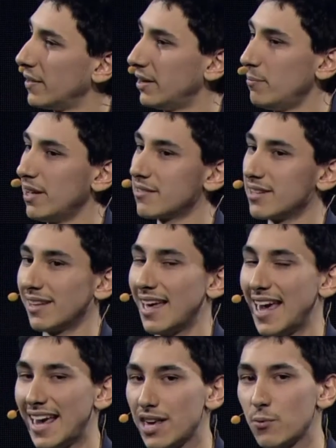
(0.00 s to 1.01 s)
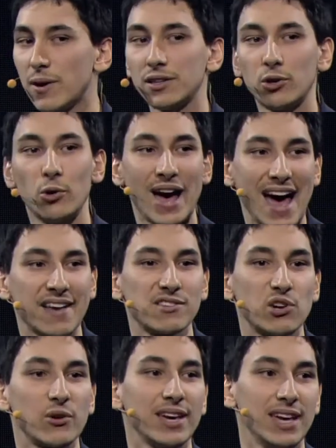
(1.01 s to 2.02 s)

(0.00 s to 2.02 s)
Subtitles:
It means that anyone who has your